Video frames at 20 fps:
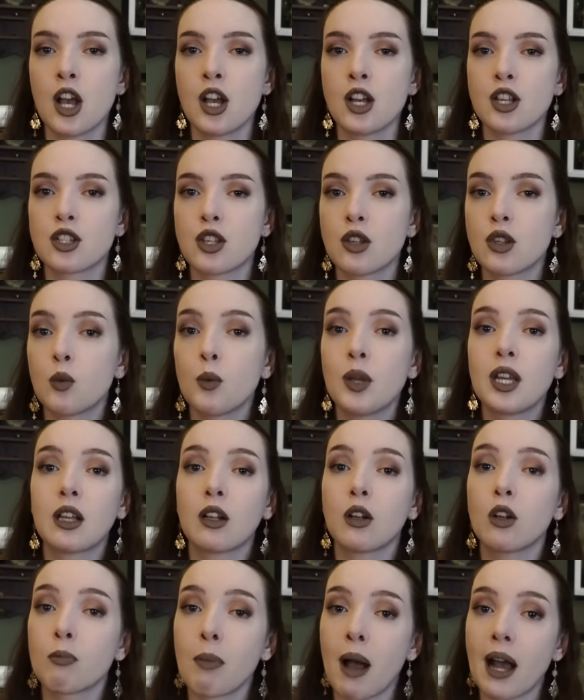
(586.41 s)
so that we can
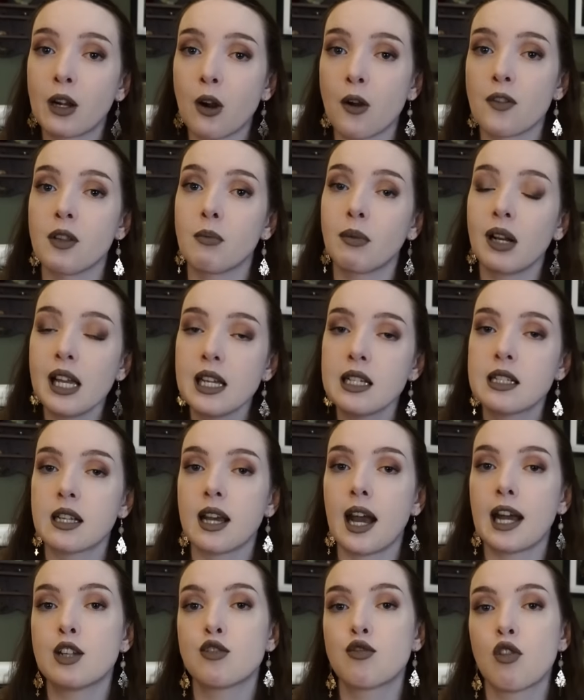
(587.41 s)
look back on them later
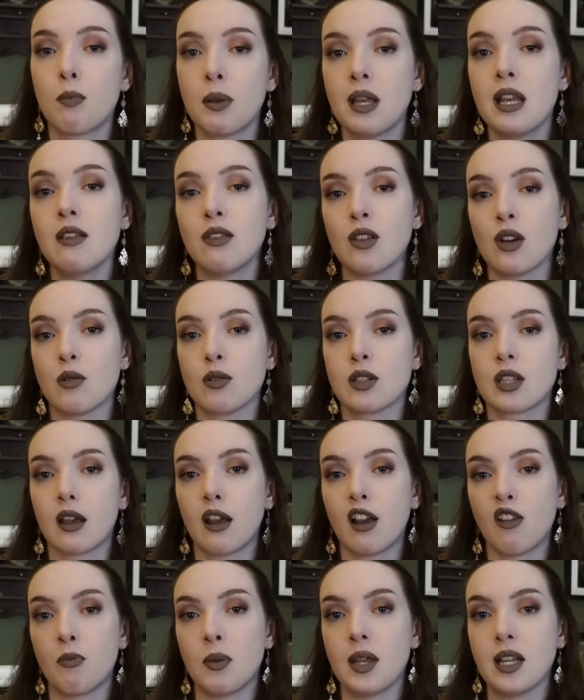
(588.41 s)
and repeat those that
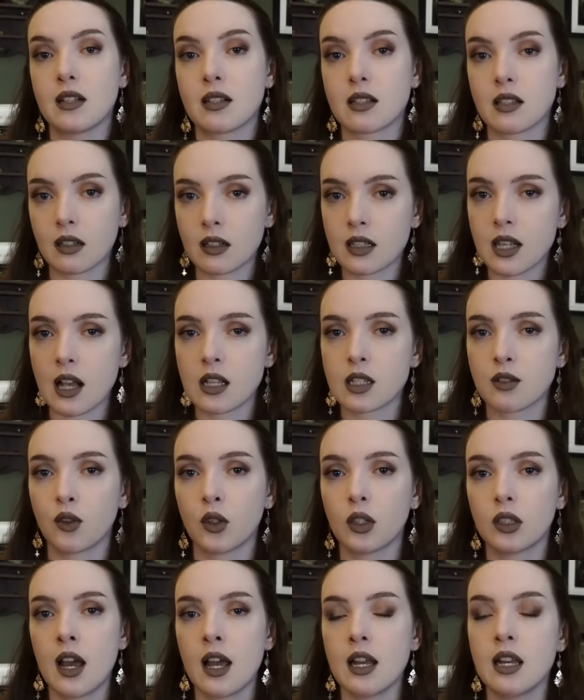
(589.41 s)
have been
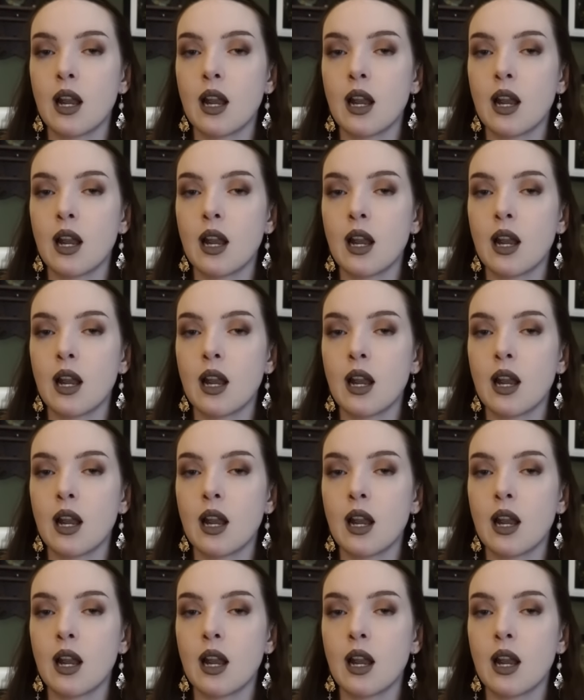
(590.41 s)
successful.